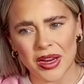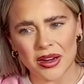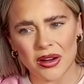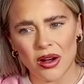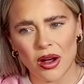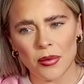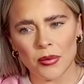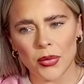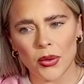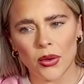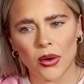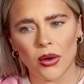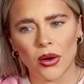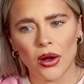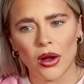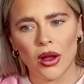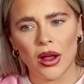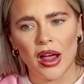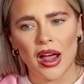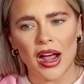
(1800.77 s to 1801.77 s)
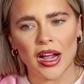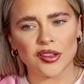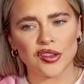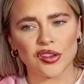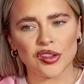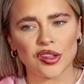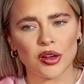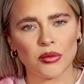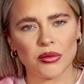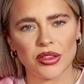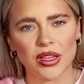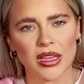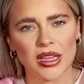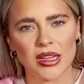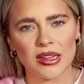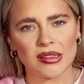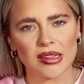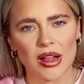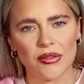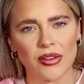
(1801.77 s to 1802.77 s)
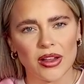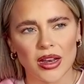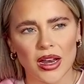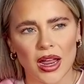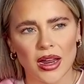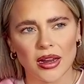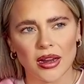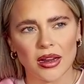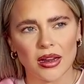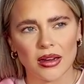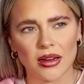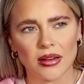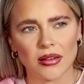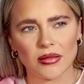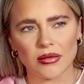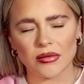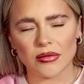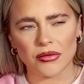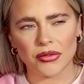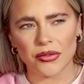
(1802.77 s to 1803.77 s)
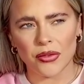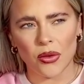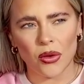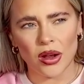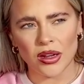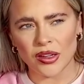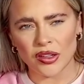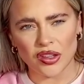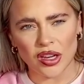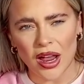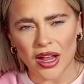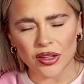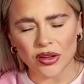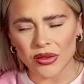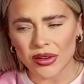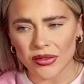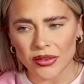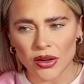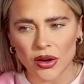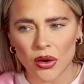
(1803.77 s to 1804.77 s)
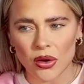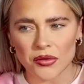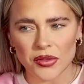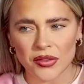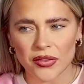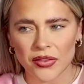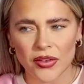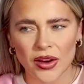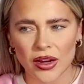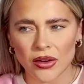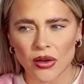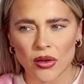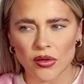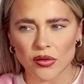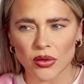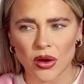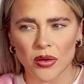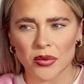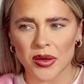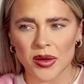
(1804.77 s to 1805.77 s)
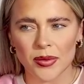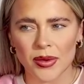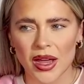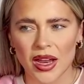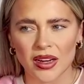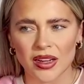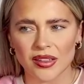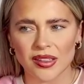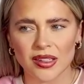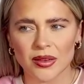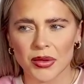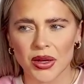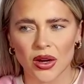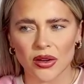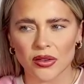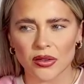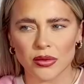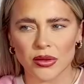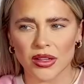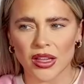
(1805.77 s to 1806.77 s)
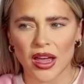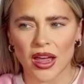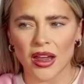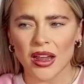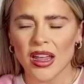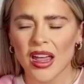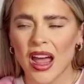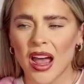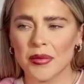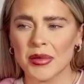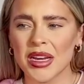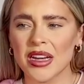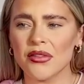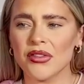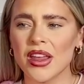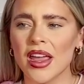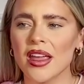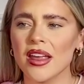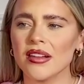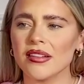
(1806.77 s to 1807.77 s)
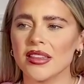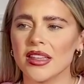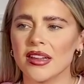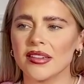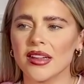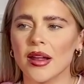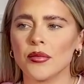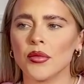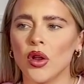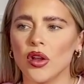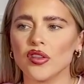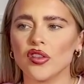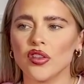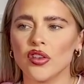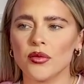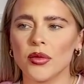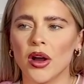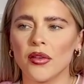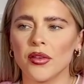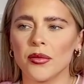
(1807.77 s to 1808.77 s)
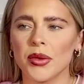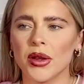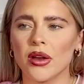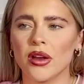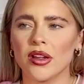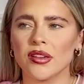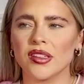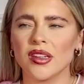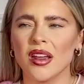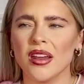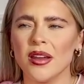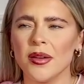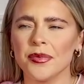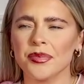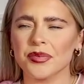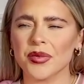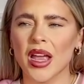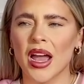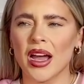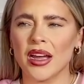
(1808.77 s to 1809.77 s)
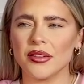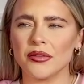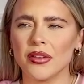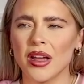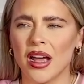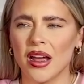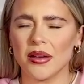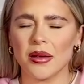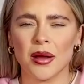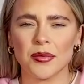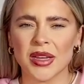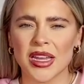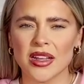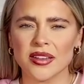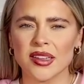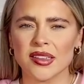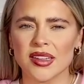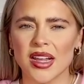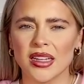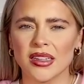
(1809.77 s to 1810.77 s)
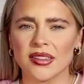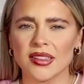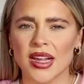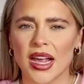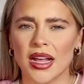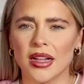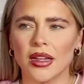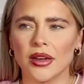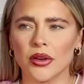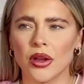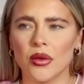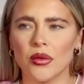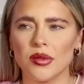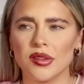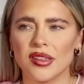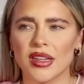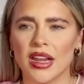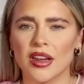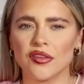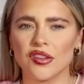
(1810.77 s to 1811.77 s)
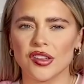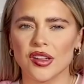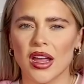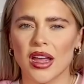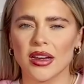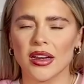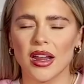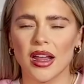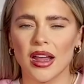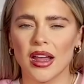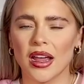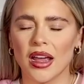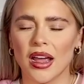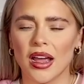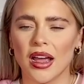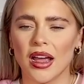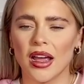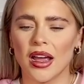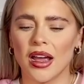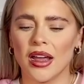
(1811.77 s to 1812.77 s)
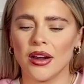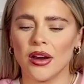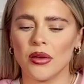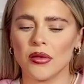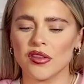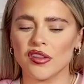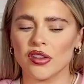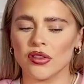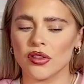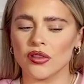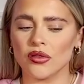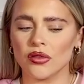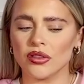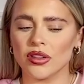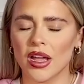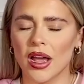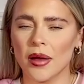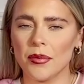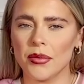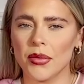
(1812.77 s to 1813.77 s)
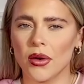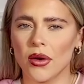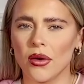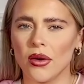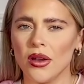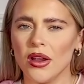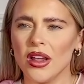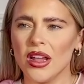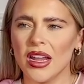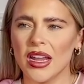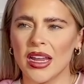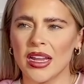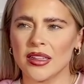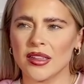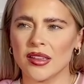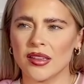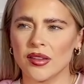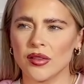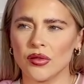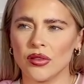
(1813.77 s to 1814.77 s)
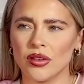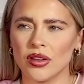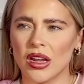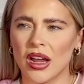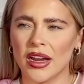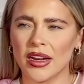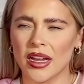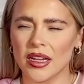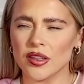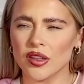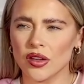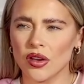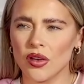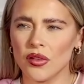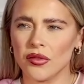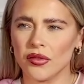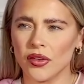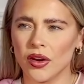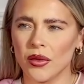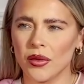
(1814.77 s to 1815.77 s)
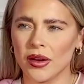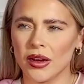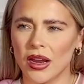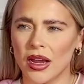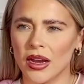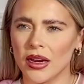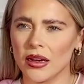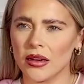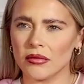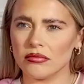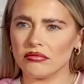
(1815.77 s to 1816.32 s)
gone? But I just don't think he's ever like, I don't even know if he knows what a BBL is, to be honest with you. I mean, if he hears this, I'm not too bothered because I'm here to tell the tale. I know it was dangerous and I know I shouldn't have done that, but it's something I had to go through and like,